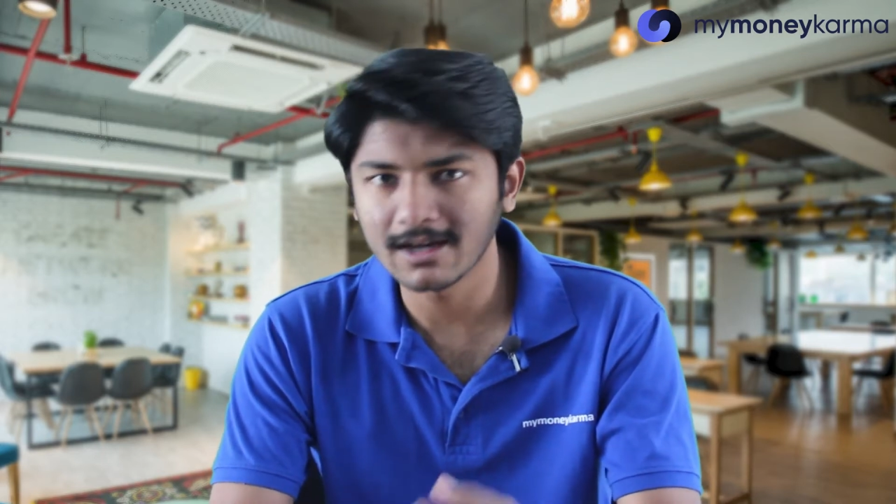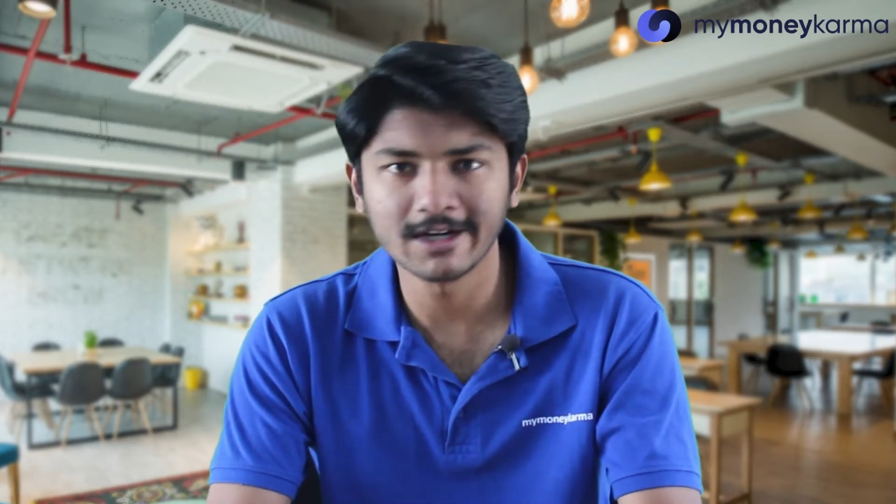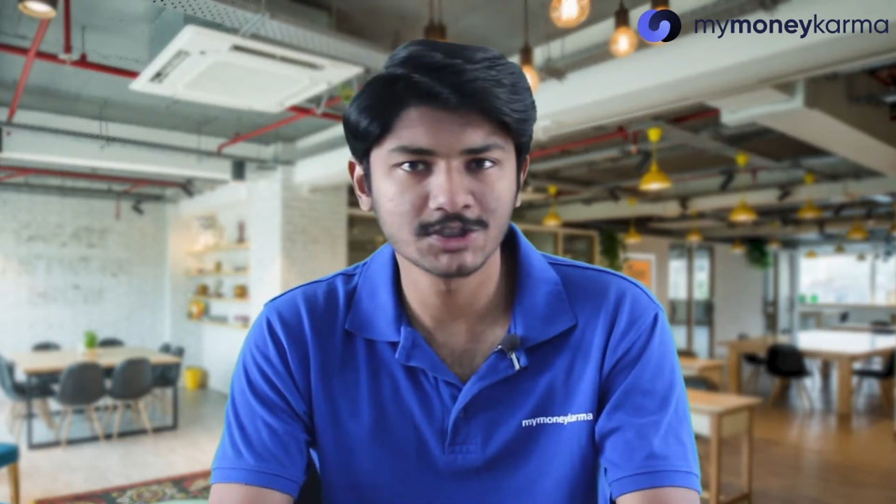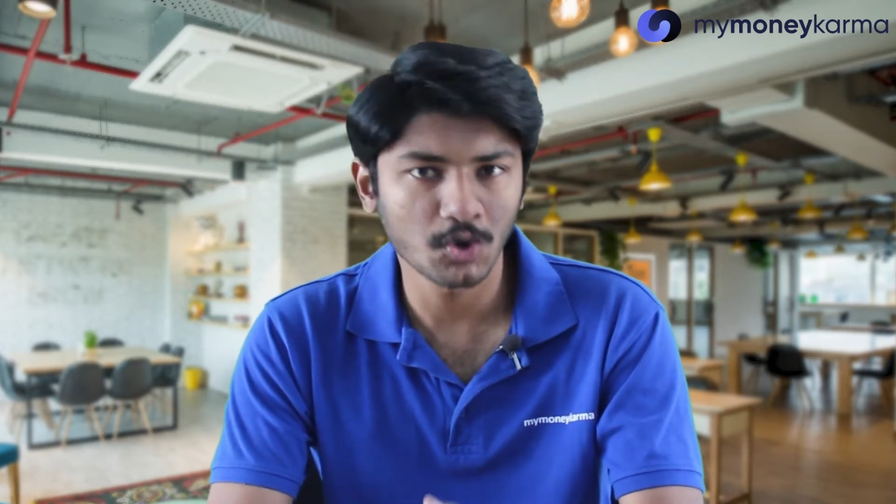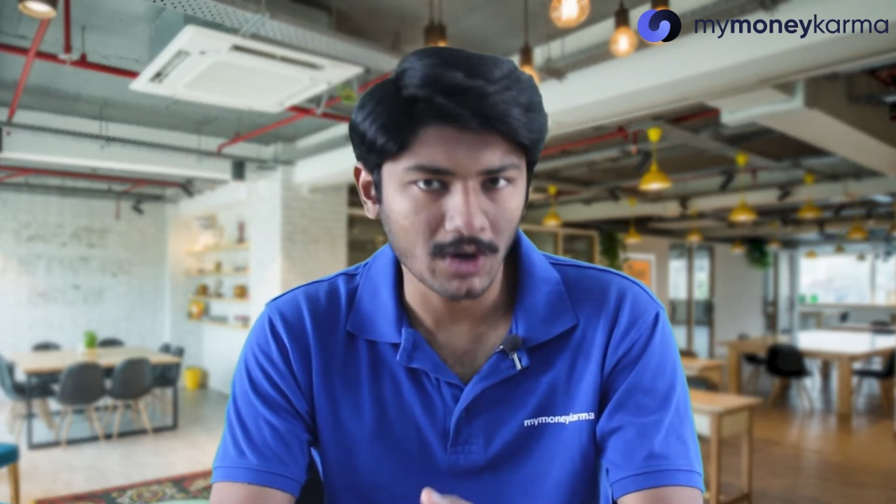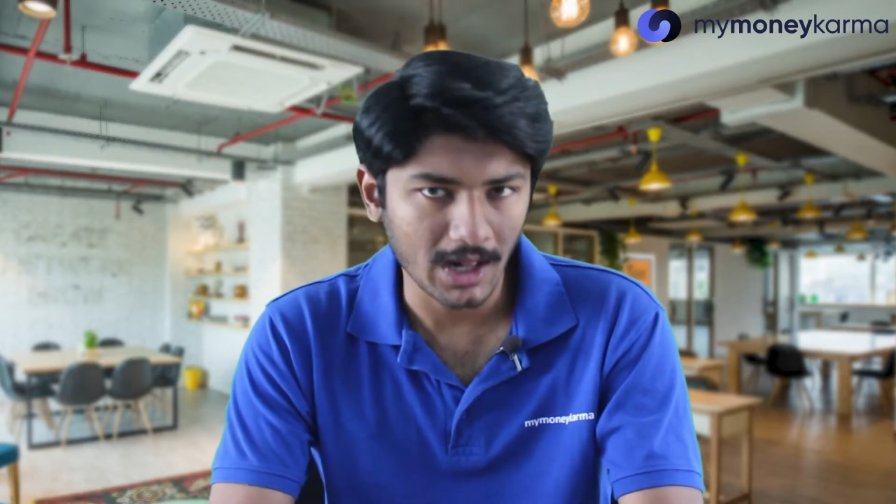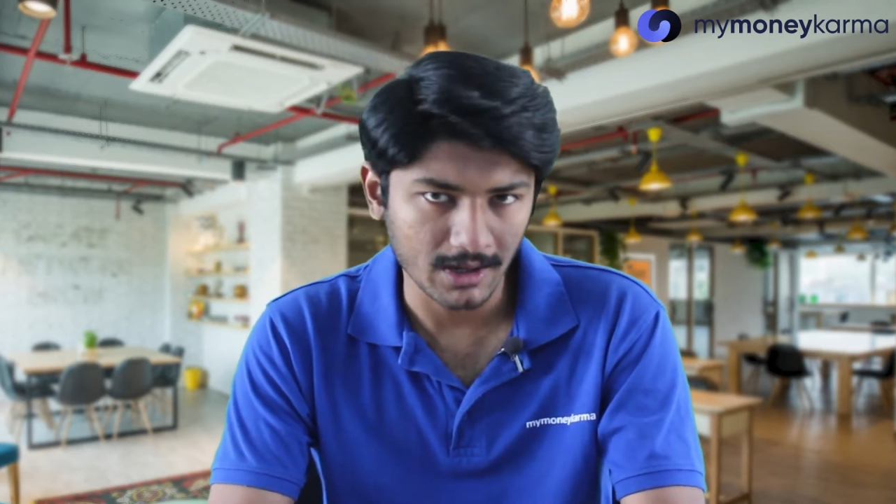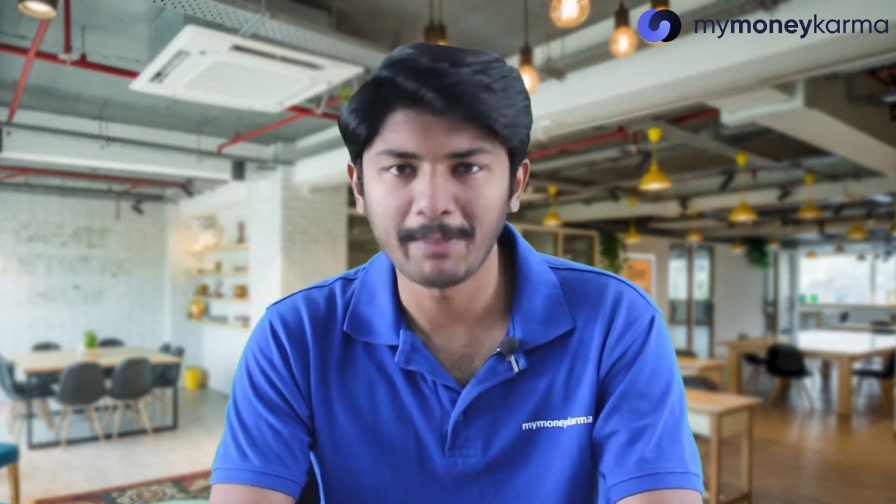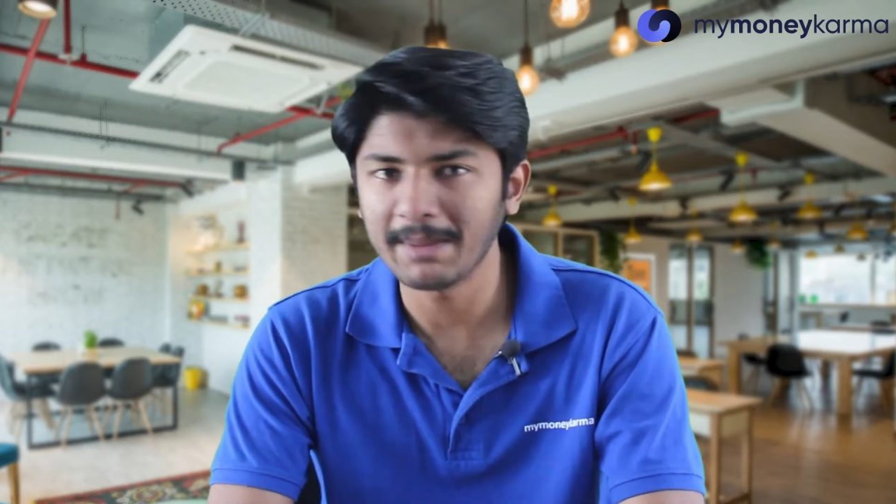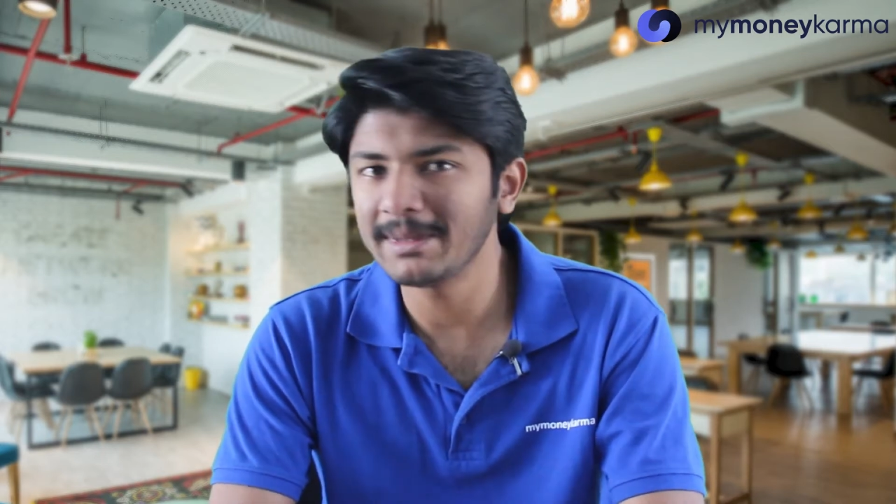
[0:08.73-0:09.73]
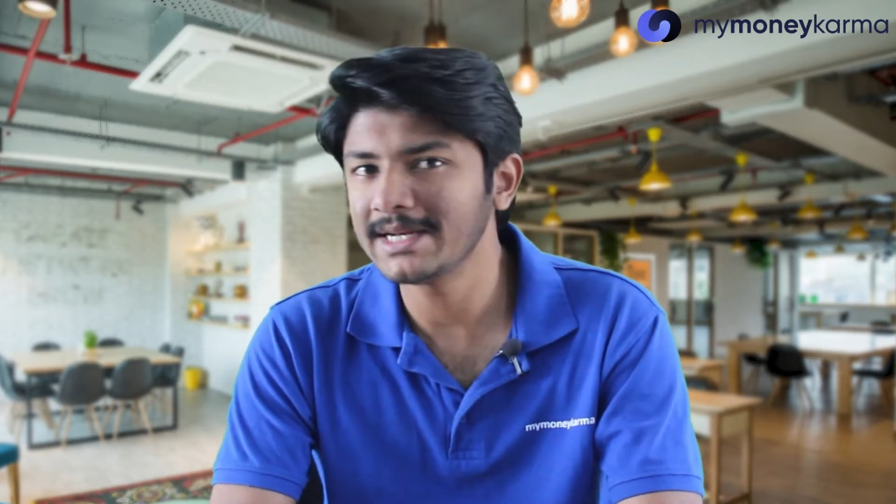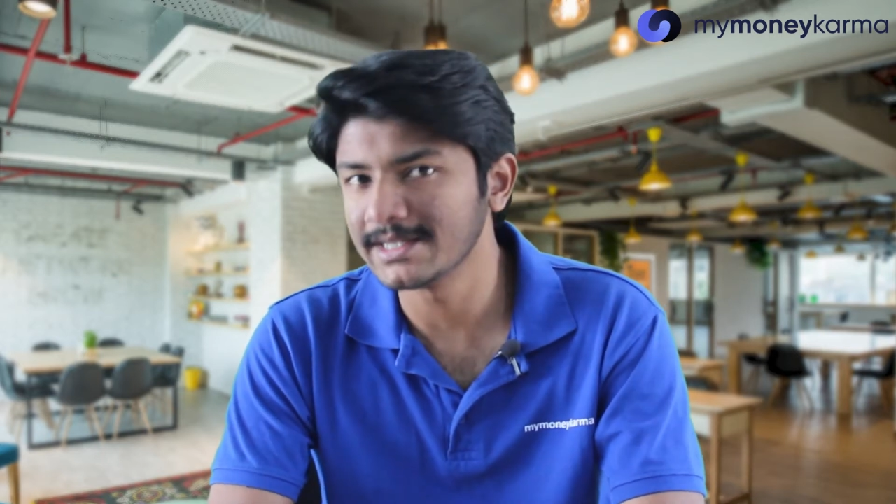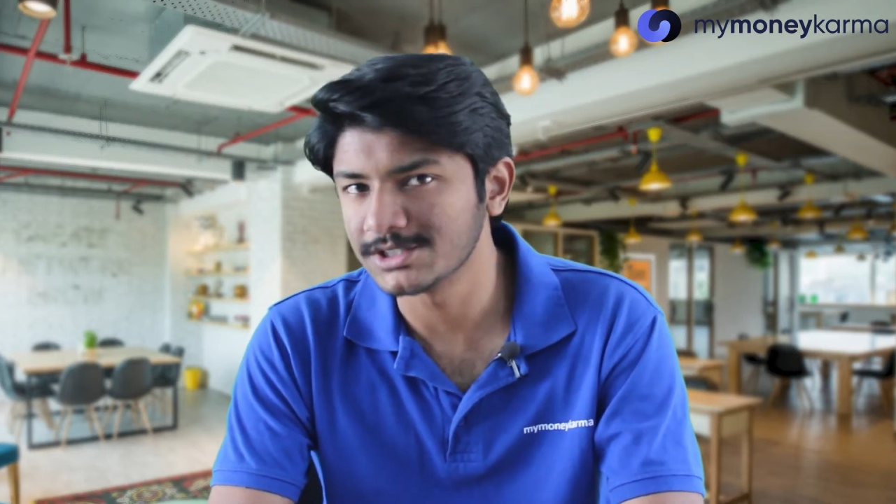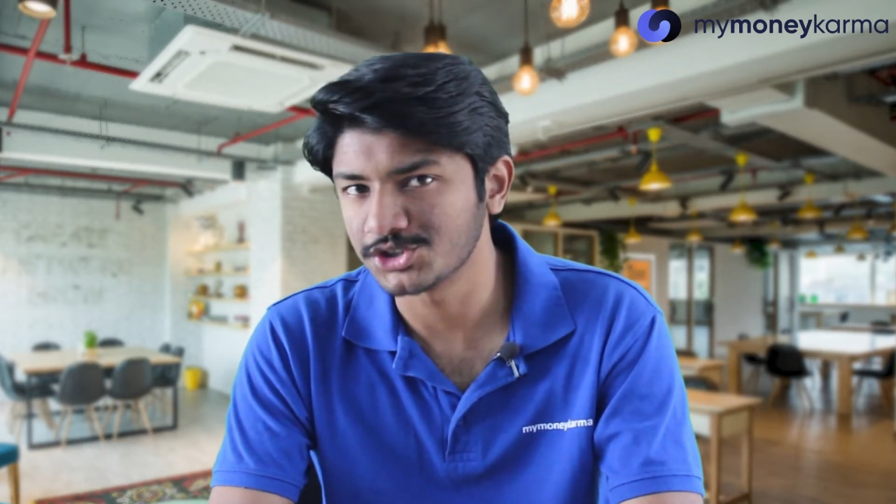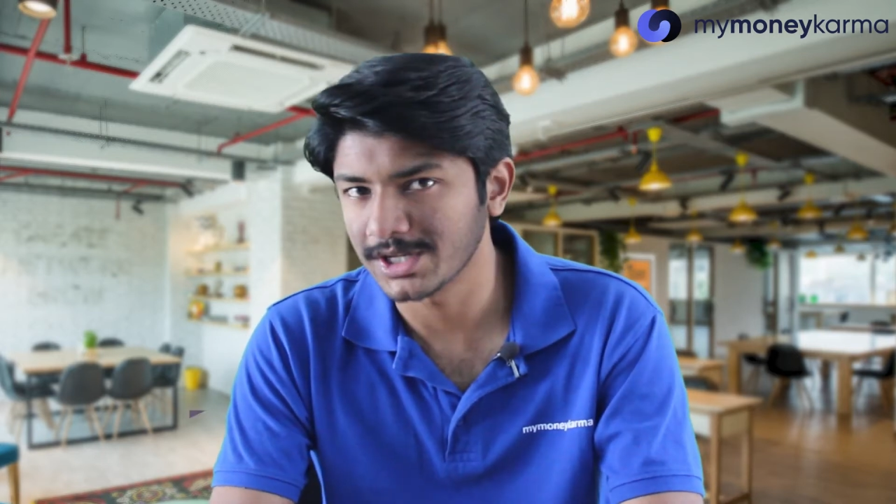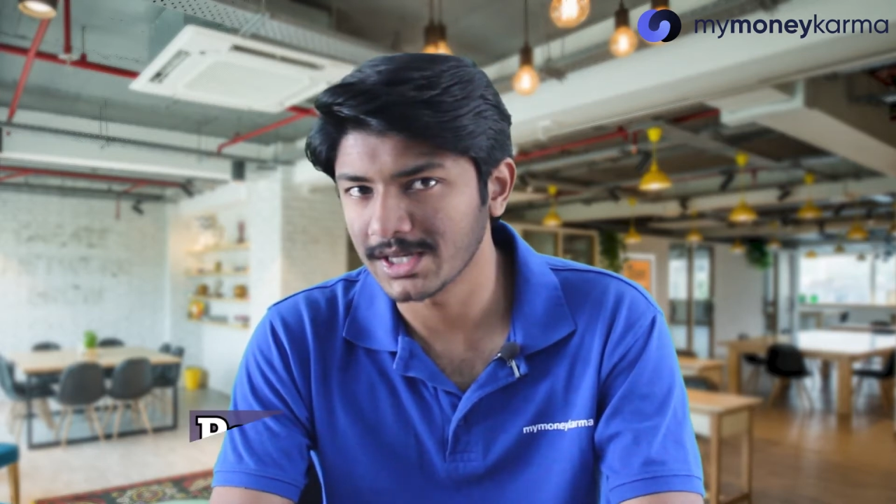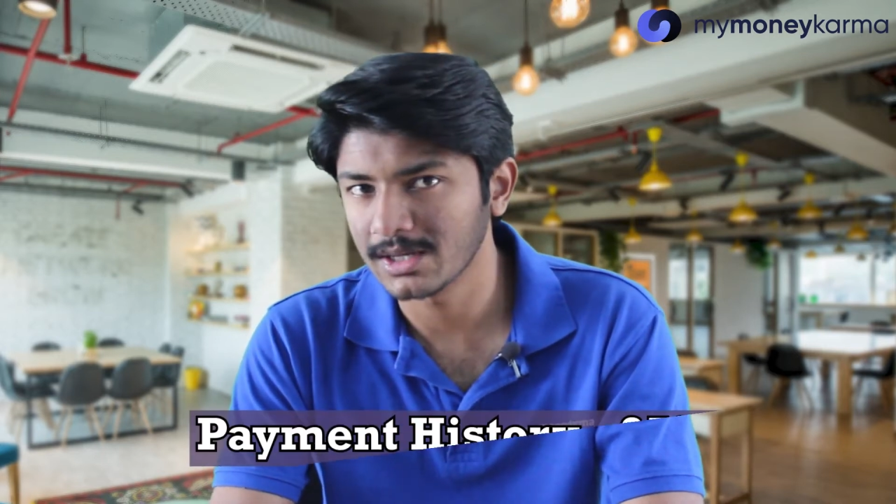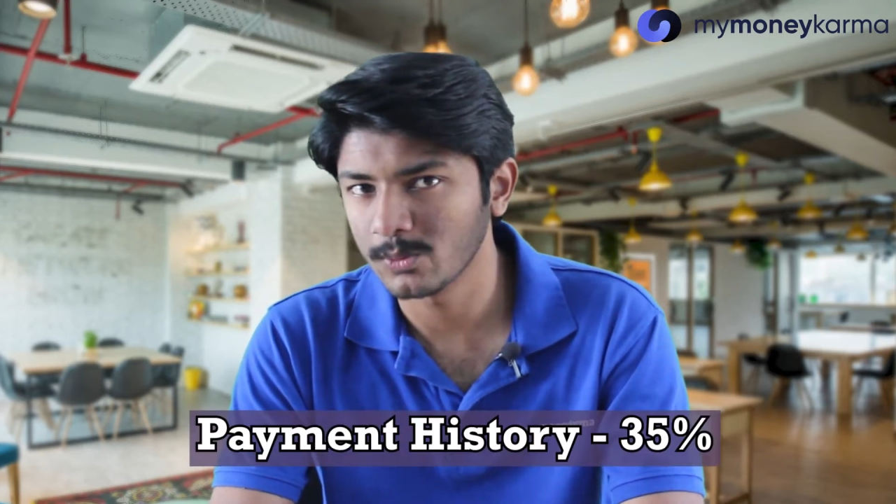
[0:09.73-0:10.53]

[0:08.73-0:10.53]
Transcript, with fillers: your credit score are payment history,